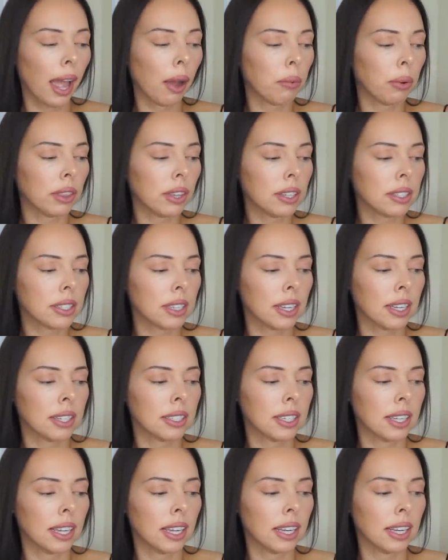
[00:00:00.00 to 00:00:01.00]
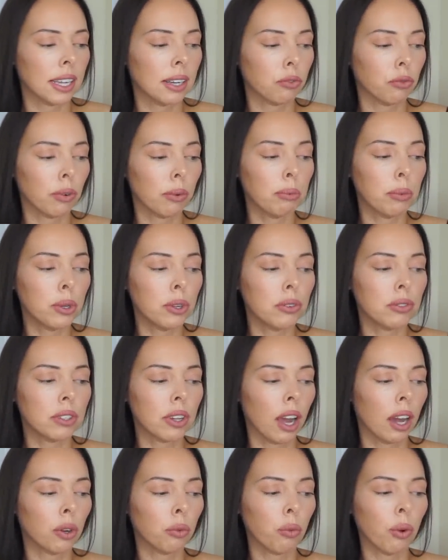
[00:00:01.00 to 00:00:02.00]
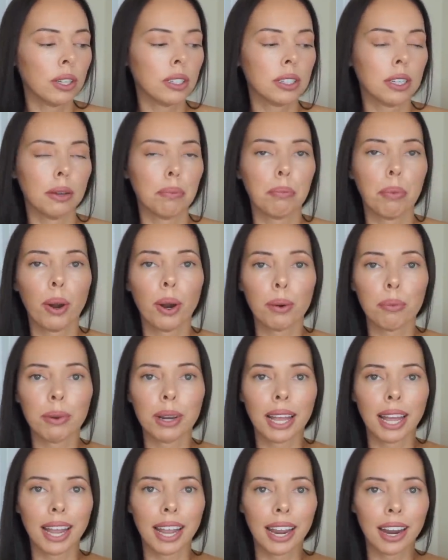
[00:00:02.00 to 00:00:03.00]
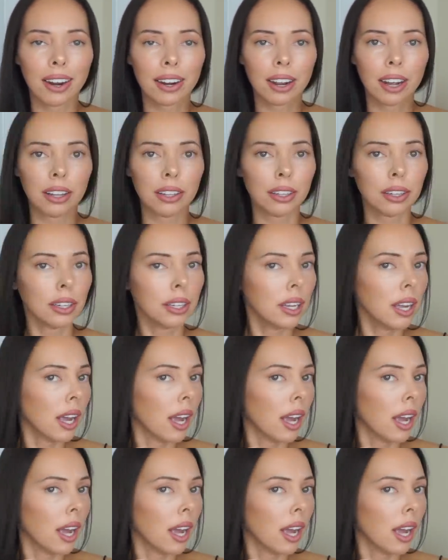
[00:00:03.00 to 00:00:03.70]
and what this is, it removes unwanted permanent hair color.